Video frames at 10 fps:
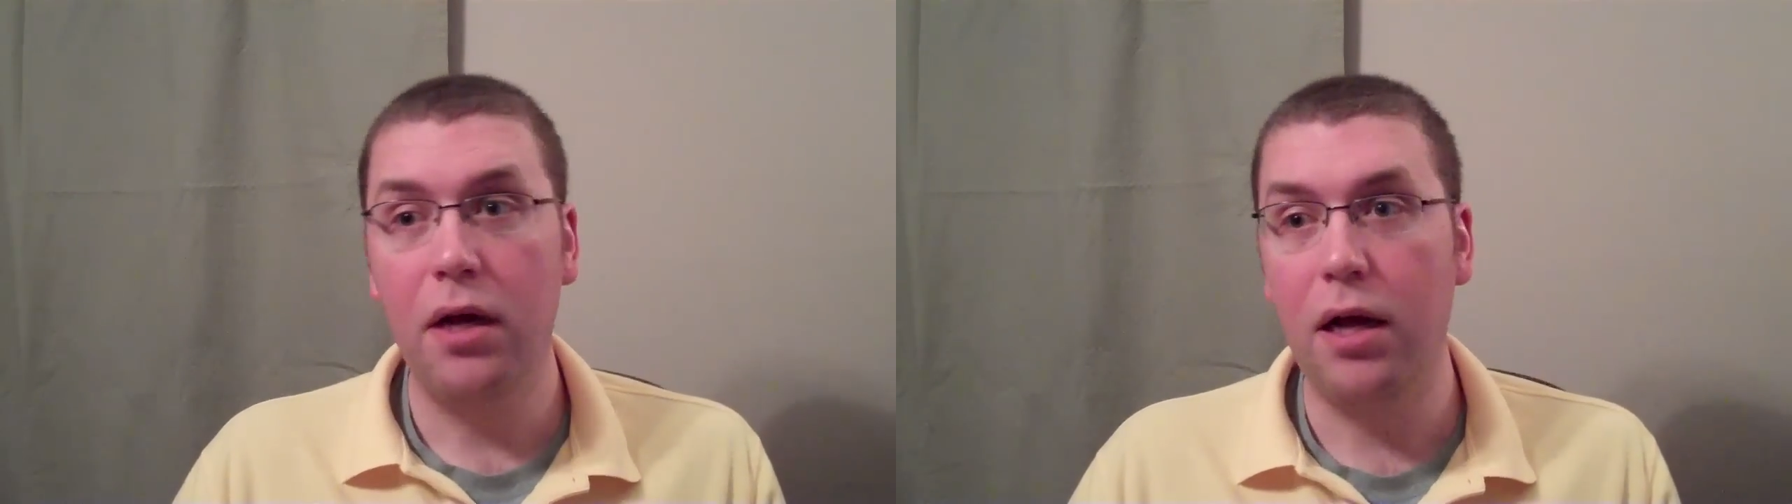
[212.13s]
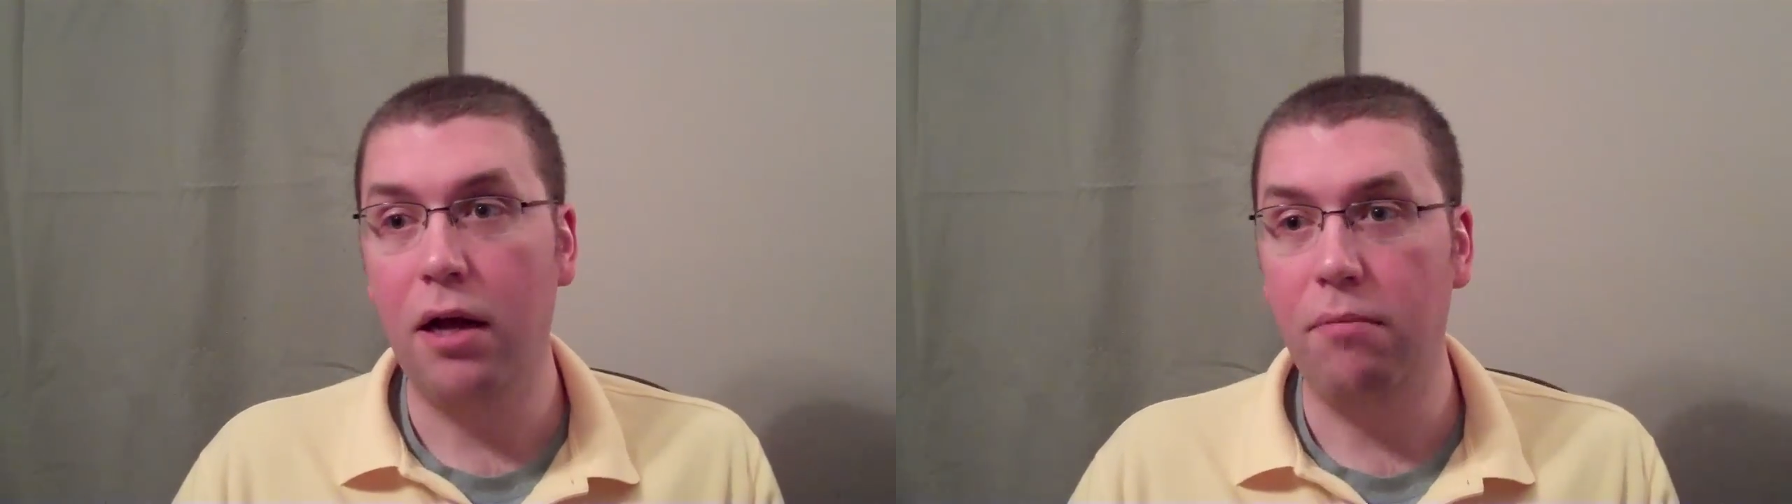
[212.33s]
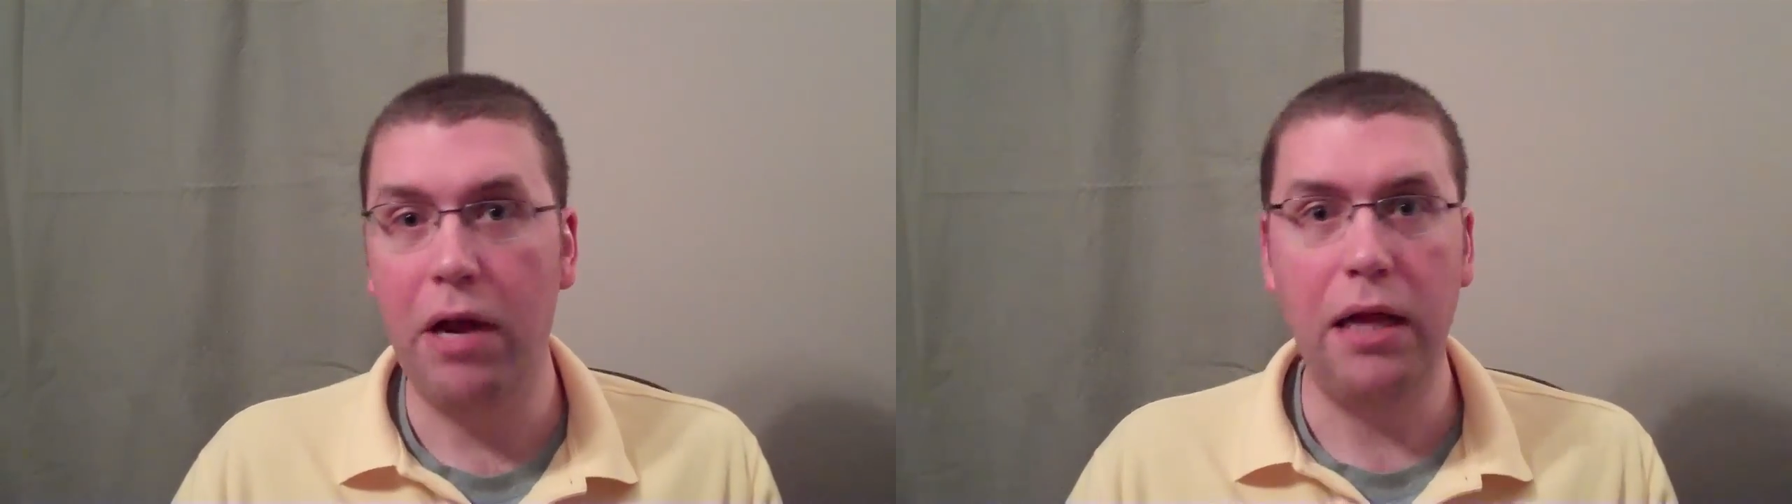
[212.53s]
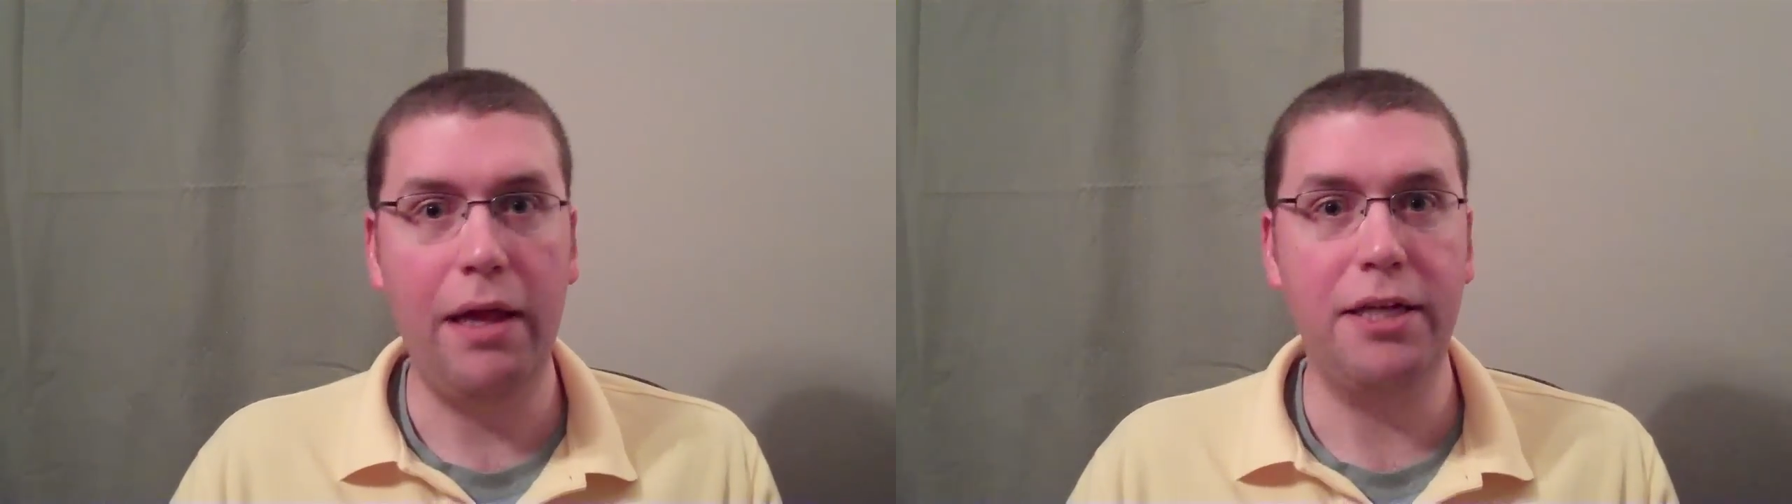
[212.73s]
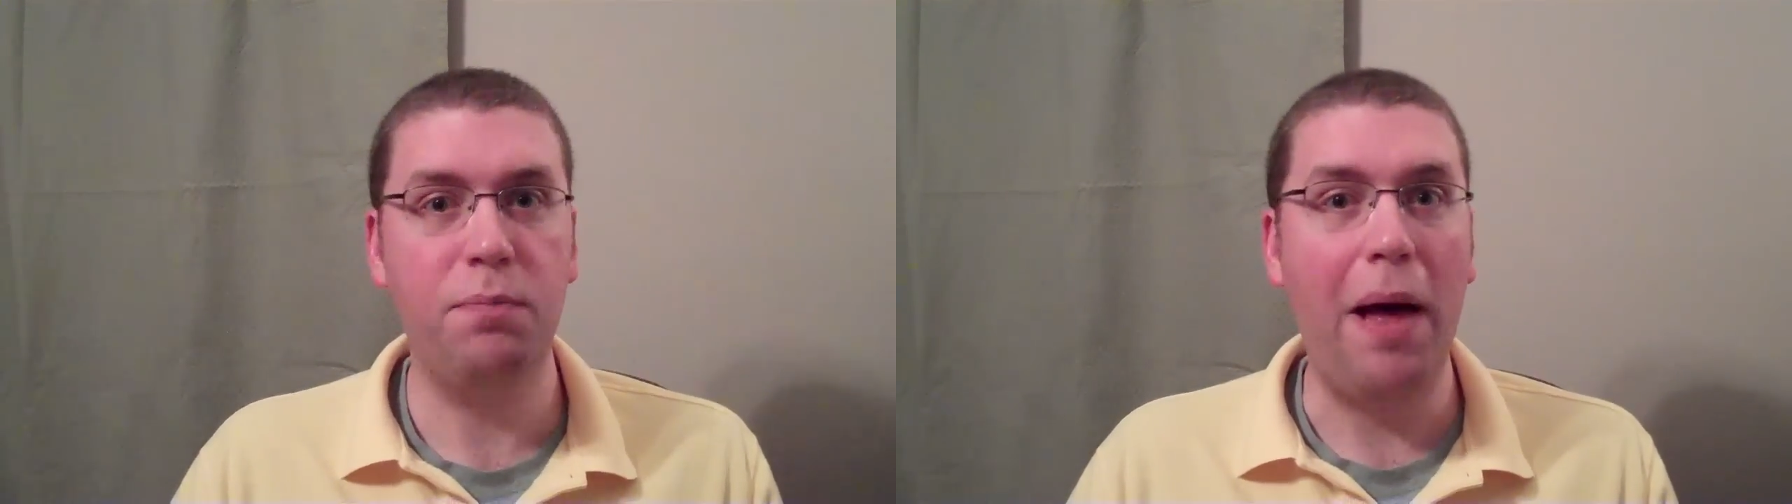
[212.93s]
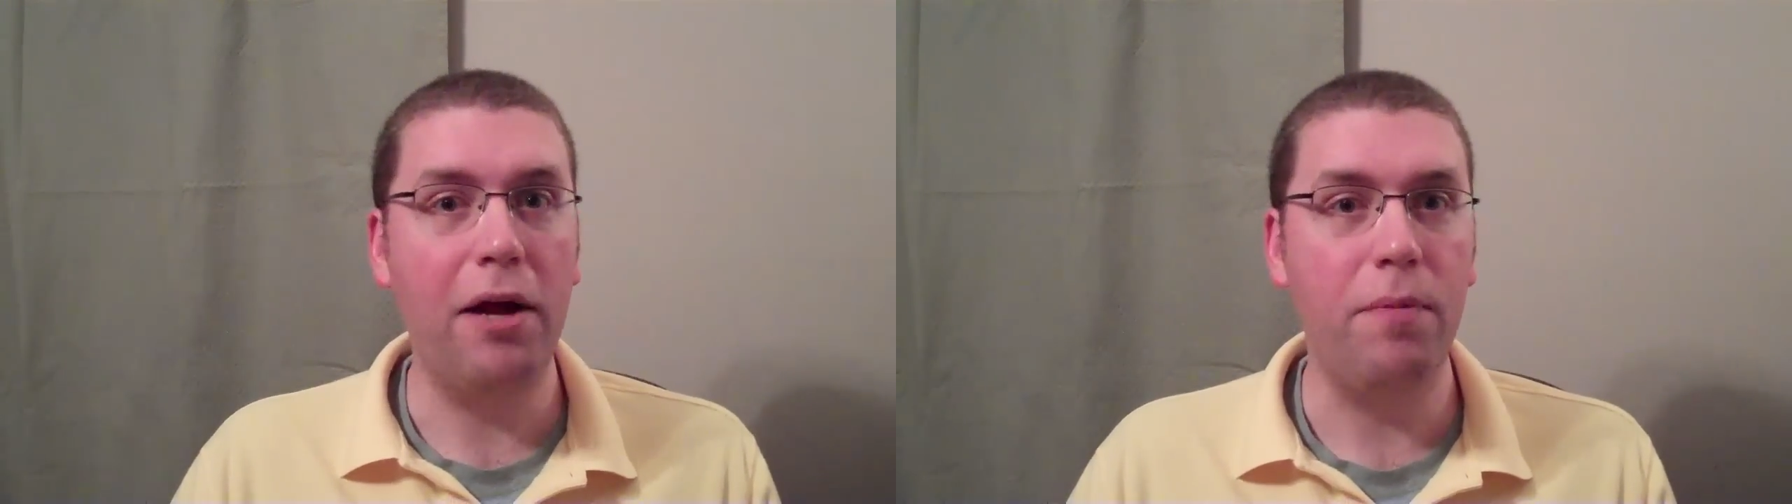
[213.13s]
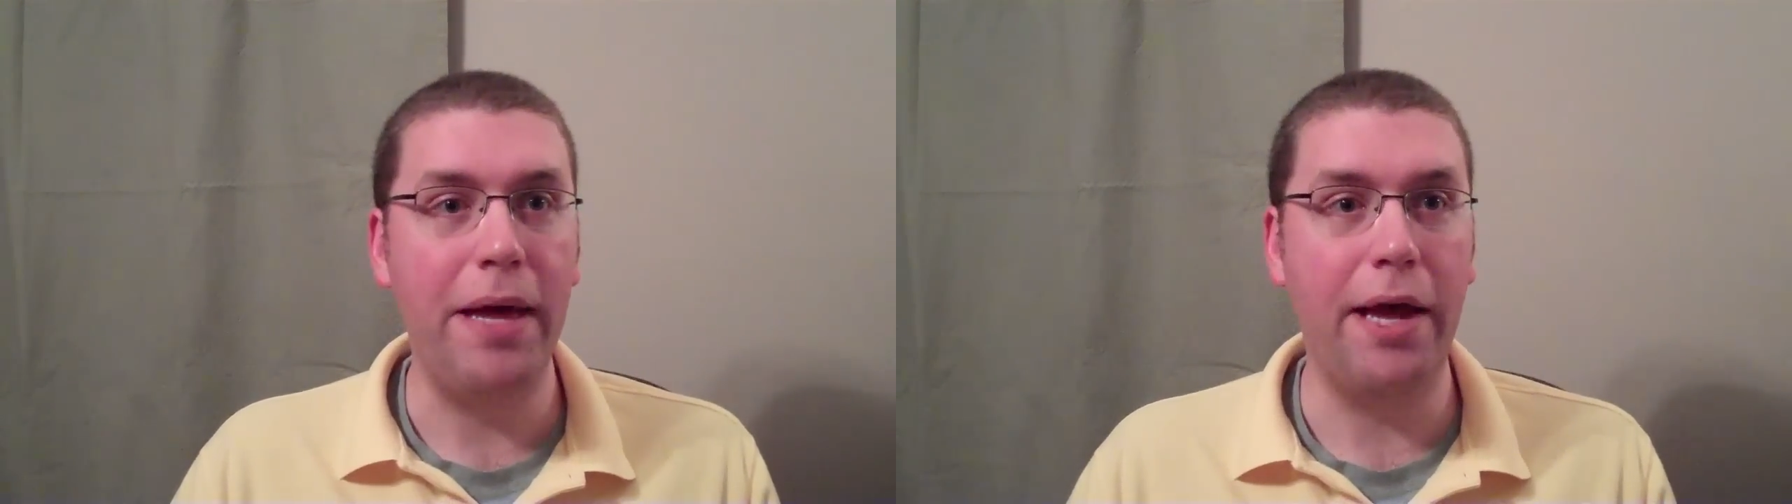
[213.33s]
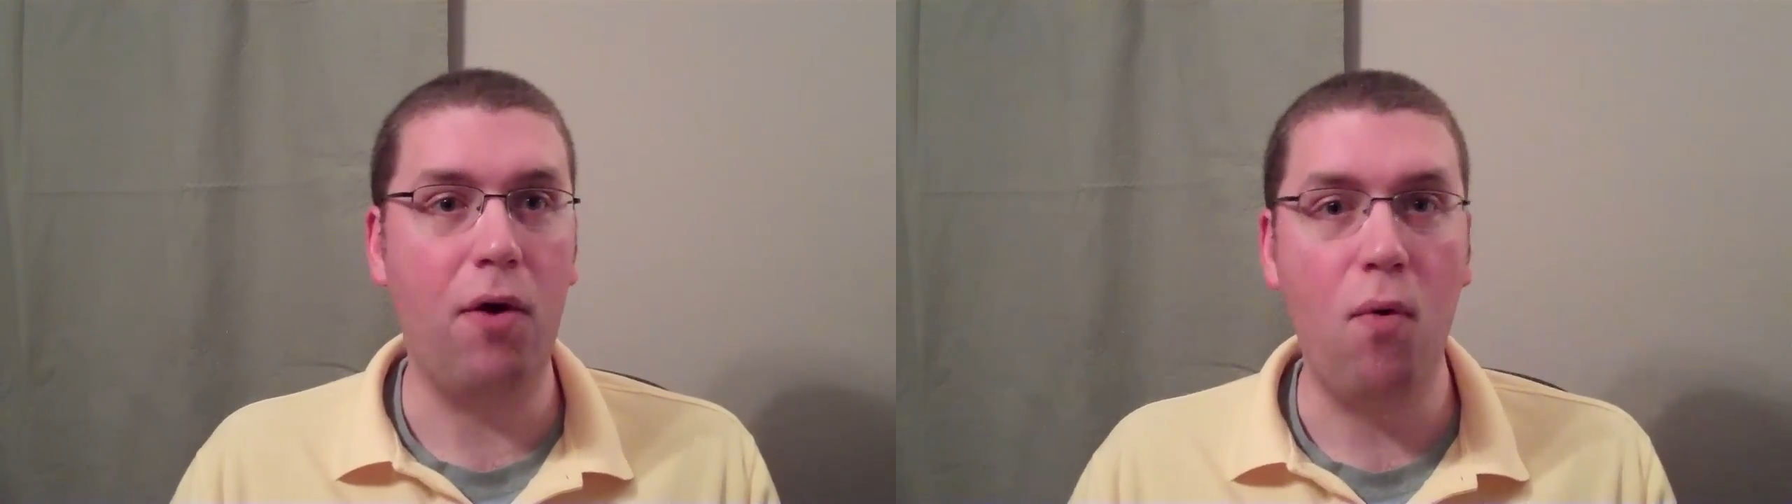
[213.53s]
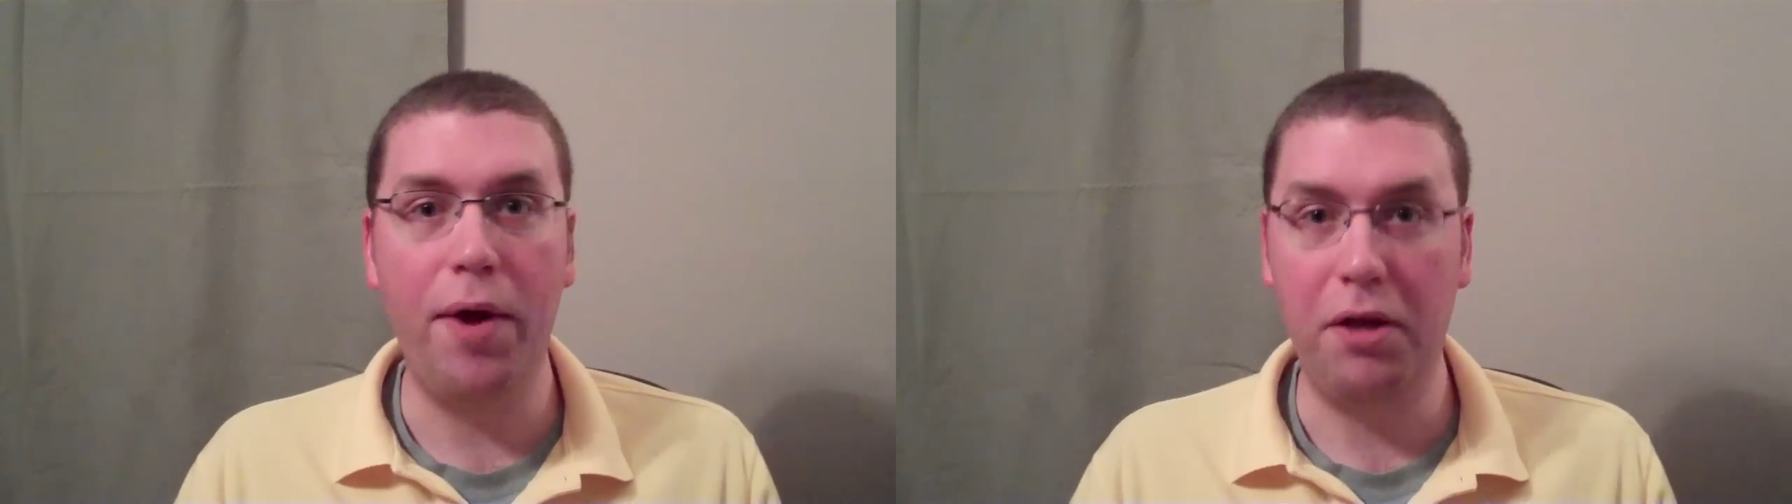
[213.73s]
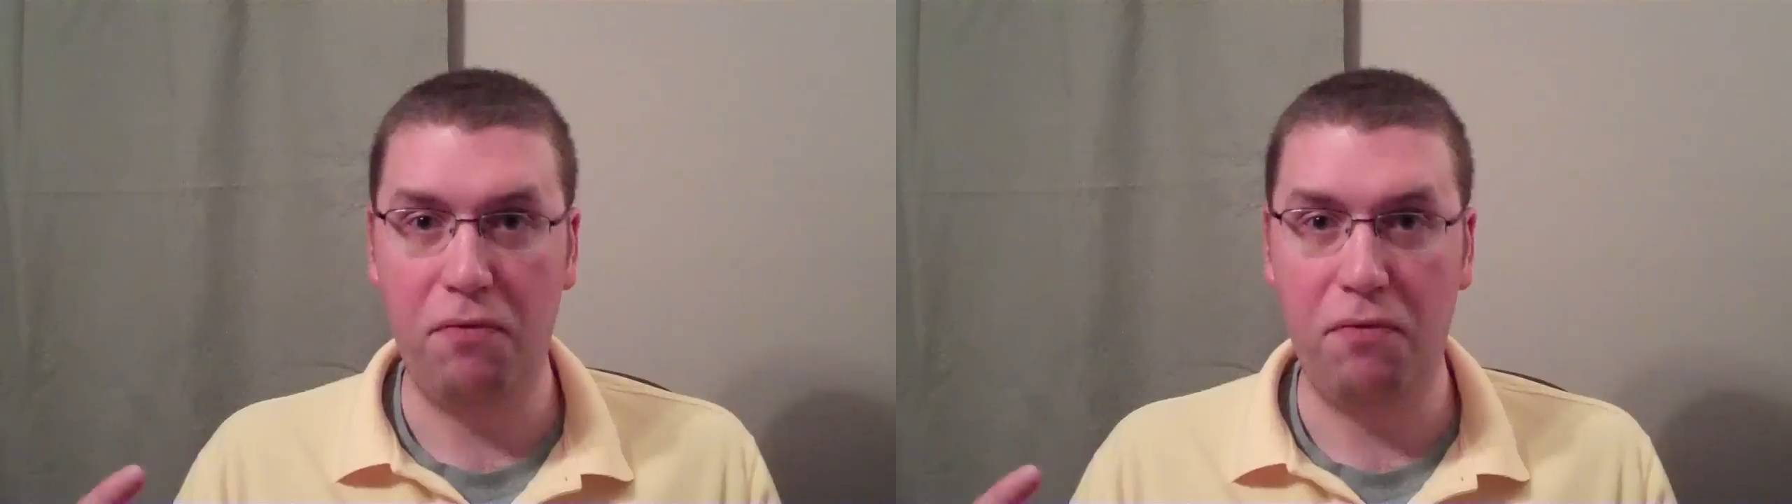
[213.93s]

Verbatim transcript: Uh, not like Spider-Man going